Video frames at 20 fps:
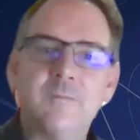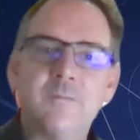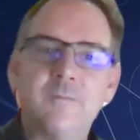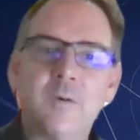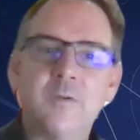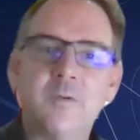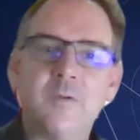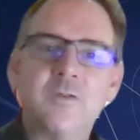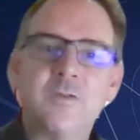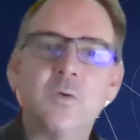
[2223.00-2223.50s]

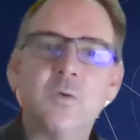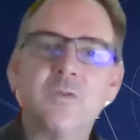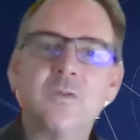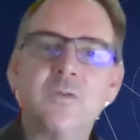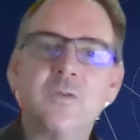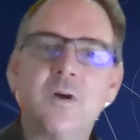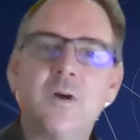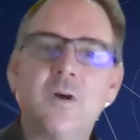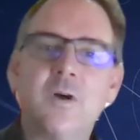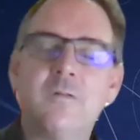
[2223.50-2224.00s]
from a
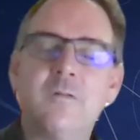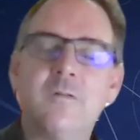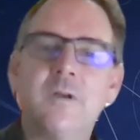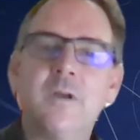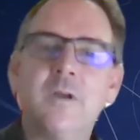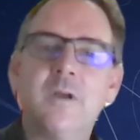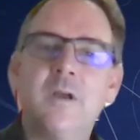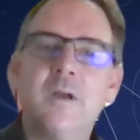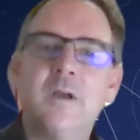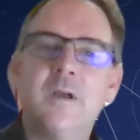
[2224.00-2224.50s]
source of
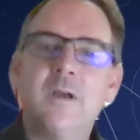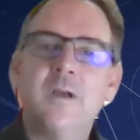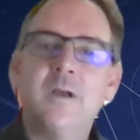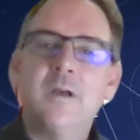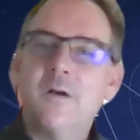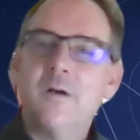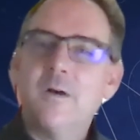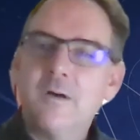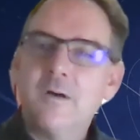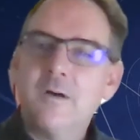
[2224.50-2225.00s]

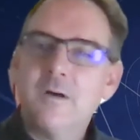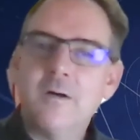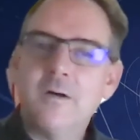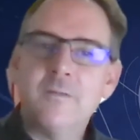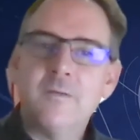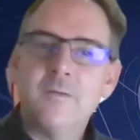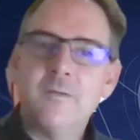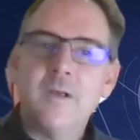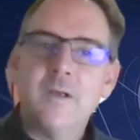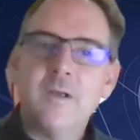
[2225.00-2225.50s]

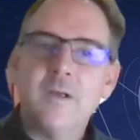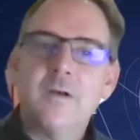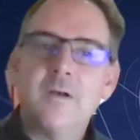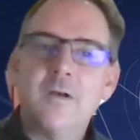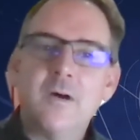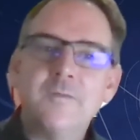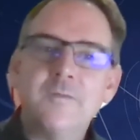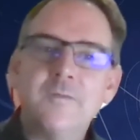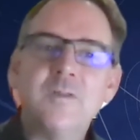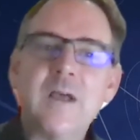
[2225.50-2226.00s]

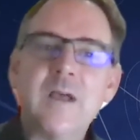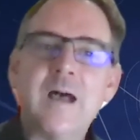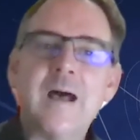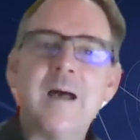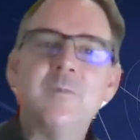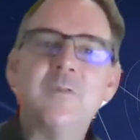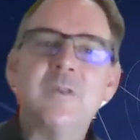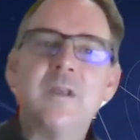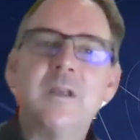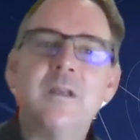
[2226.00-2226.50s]

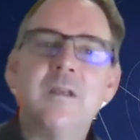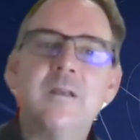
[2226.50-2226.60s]
oftentimes,